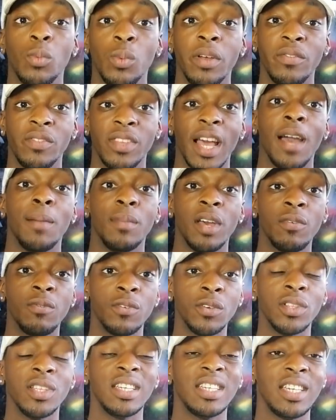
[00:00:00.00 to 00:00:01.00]
And with that
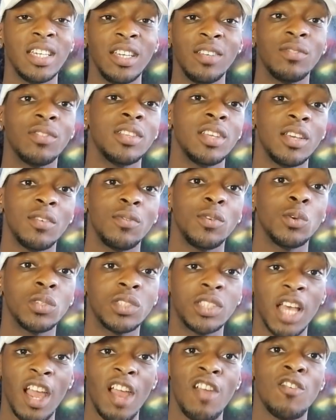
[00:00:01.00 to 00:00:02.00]
method, even if you're
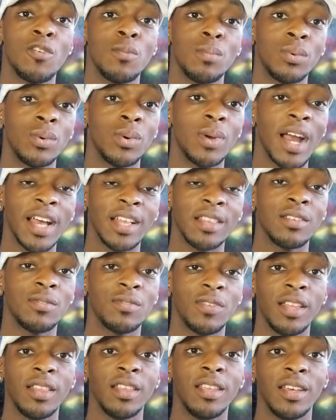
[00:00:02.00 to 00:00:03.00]
terrible at
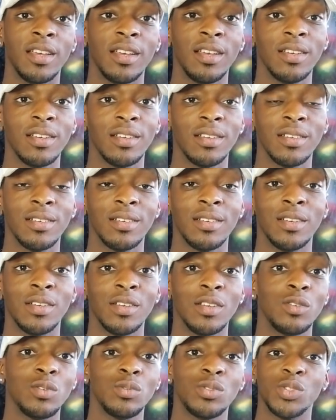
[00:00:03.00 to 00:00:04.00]
defending,
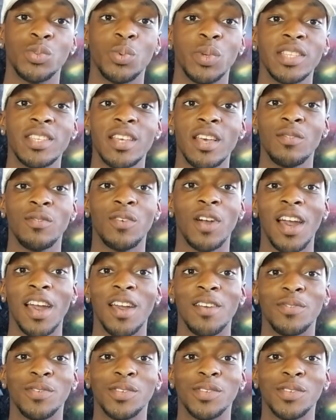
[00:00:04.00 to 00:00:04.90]
you'll just win 10-5.